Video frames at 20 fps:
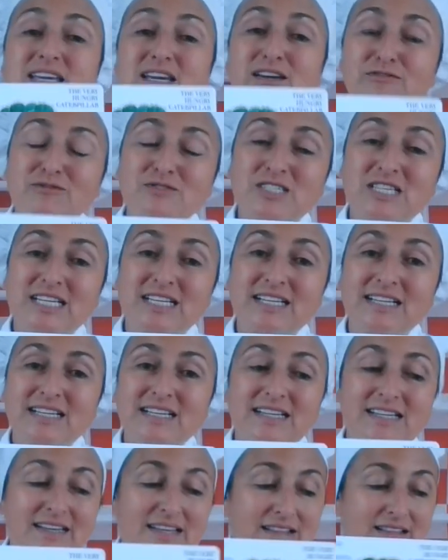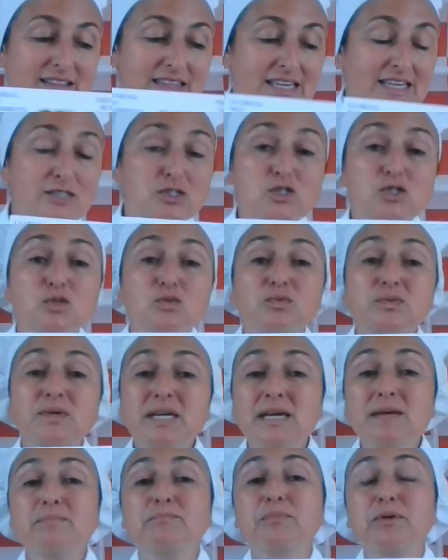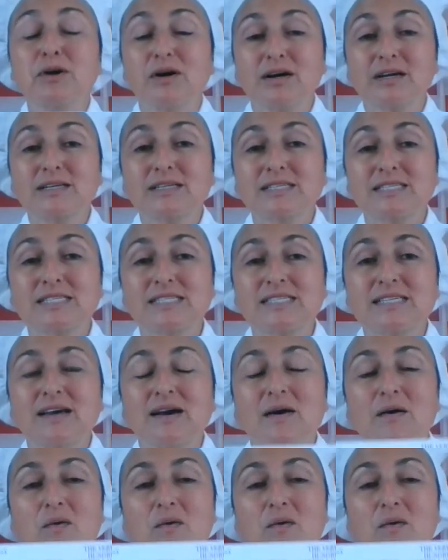gifted these 3 books